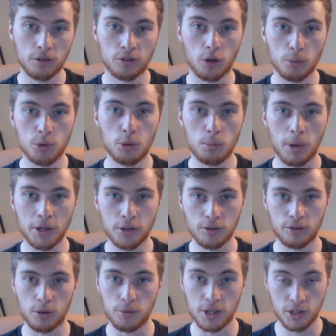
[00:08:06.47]
from your
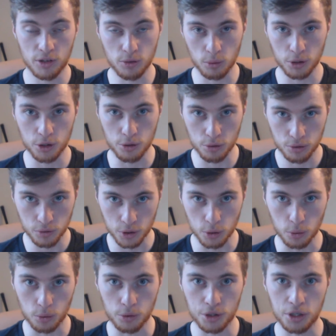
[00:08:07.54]
microphone. This is what you use for
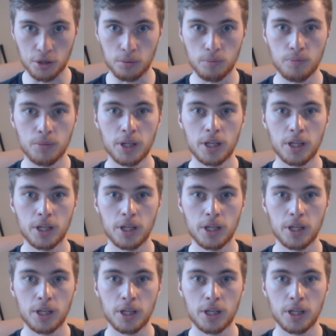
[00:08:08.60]
your audio.